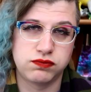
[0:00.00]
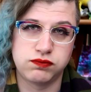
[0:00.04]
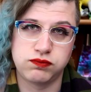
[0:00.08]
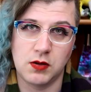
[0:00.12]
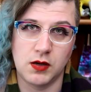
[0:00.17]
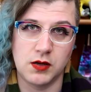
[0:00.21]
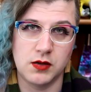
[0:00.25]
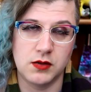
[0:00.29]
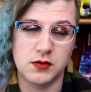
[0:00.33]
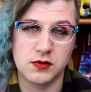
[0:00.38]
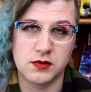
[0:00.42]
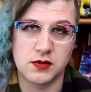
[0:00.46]

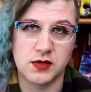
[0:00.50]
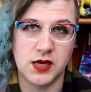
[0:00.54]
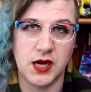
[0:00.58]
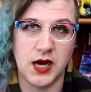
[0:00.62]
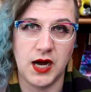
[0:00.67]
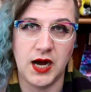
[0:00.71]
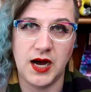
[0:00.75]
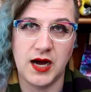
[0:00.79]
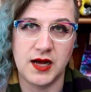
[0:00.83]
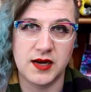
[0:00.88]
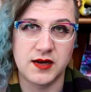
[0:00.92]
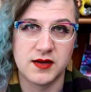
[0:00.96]
oh
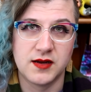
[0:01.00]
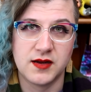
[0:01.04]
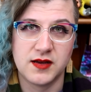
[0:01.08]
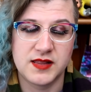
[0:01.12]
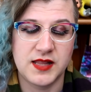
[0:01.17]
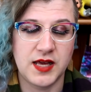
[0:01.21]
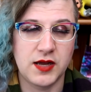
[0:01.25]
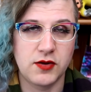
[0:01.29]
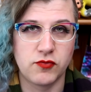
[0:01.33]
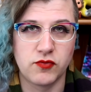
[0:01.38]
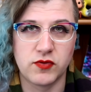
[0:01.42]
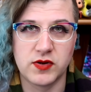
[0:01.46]
God,
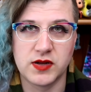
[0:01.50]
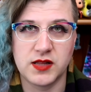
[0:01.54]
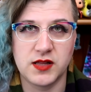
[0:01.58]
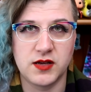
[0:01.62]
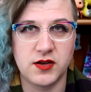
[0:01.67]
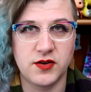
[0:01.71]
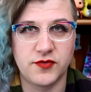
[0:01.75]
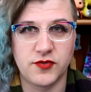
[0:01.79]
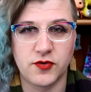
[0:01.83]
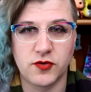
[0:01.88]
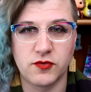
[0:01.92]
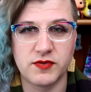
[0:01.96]
they really
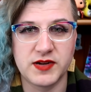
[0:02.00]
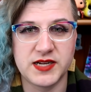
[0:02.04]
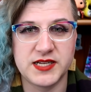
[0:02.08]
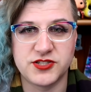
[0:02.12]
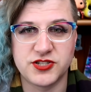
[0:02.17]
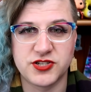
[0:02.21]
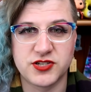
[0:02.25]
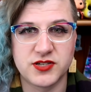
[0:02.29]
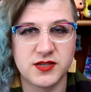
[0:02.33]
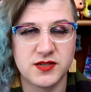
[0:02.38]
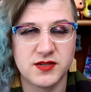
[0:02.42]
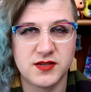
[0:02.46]

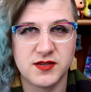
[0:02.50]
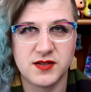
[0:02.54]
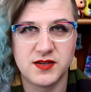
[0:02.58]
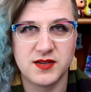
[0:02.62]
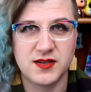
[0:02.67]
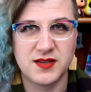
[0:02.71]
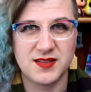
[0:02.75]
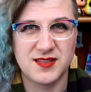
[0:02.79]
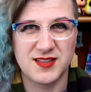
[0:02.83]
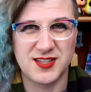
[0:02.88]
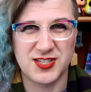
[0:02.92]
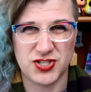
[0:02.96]
overreached.
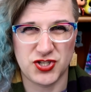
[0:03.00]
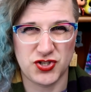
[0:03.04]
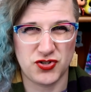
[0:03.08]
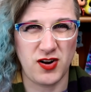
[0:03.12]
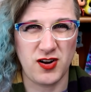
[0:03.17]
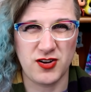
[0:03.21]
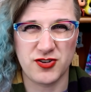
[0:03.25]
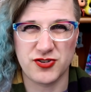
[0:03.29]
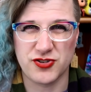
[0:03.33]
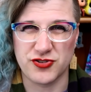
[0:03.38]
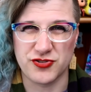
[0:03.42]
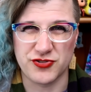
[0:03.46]
The
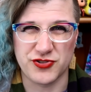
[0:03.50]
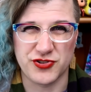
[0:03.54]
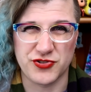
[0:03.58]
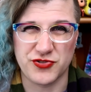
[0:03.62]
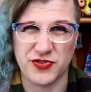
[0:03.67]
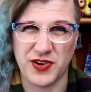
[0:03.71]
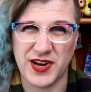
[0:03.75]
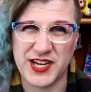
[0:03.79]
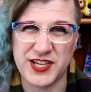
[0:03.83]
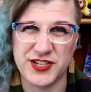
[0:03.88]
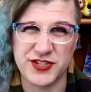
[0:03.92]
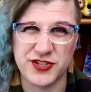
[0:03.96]
structure's
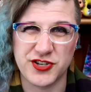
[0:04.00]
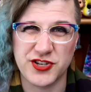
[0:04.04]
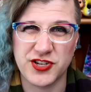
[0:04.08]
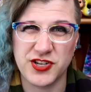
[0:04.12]
strange